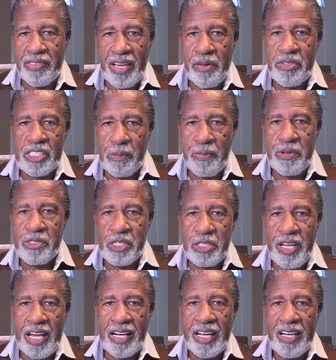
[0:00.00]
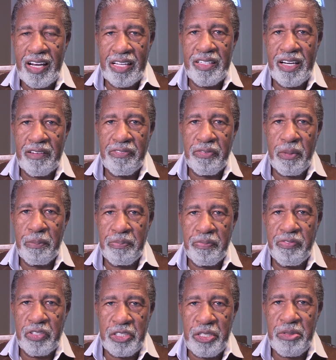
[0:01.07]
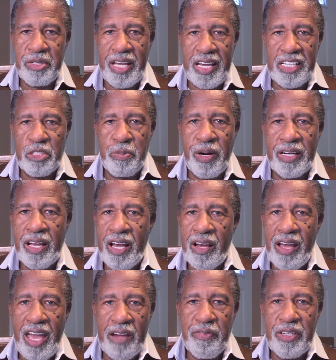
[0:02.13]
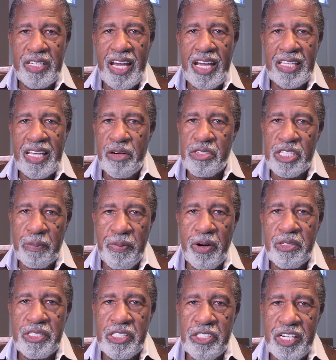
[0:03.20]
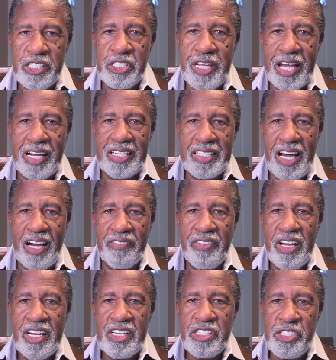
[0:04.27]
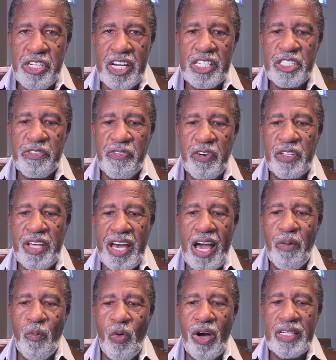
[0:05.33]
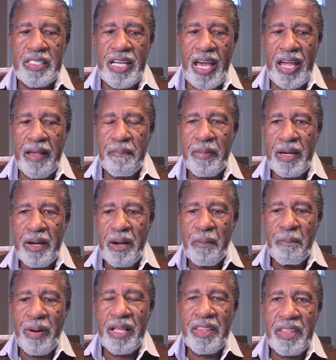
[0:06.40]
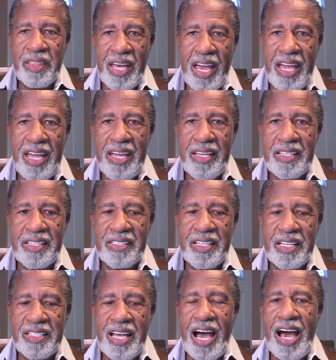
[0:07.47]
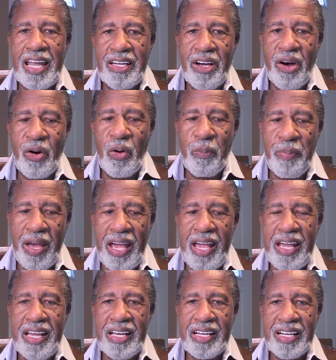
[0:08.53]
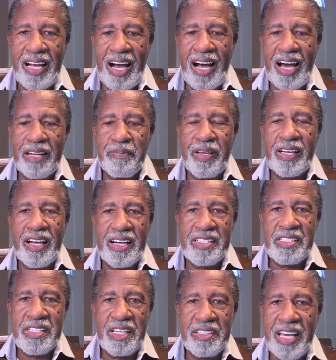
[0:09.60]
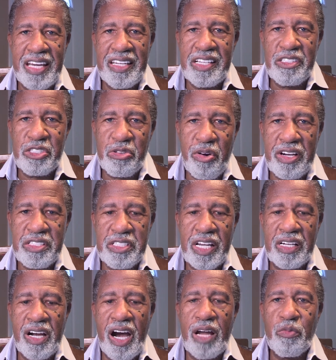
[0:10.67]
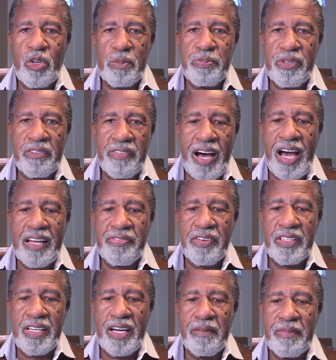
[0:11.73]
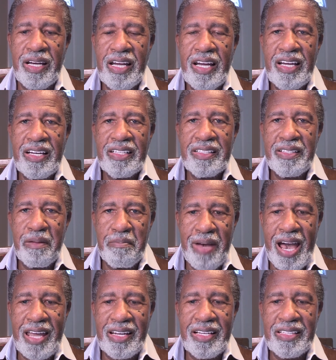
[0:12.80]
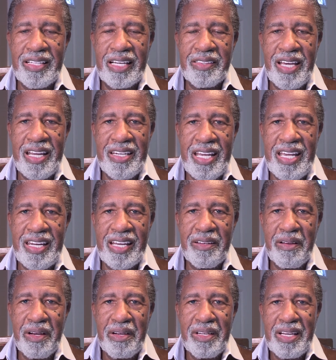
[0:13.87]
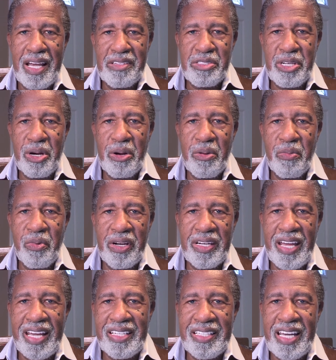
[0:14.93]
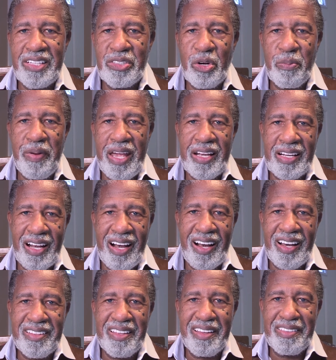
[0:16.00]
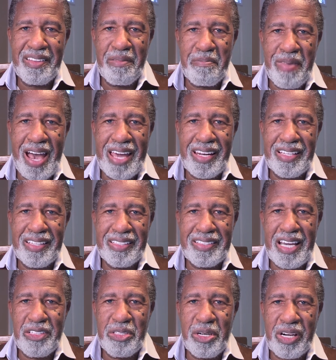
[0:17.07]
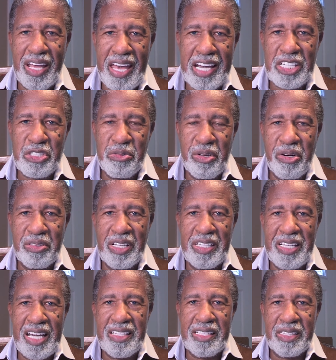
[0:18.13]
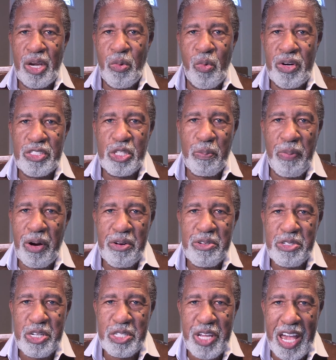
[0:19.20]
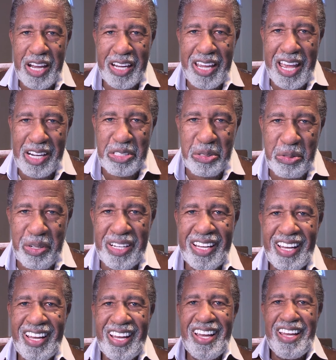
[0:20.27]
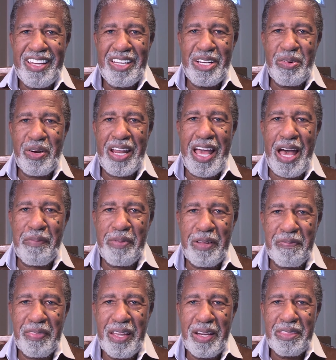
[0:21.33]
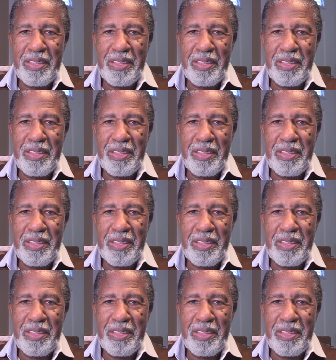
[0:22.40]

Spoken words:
They were supposed to take enough for 2 days, but every day they were supposed to just take enough just for that one day. But they did not obey God because they didn't trust that God would provide for them the manna that they needed. And so when they didn't obey God, the manna that they took extra on the day that they weren't supposed to take extra, you know what happened?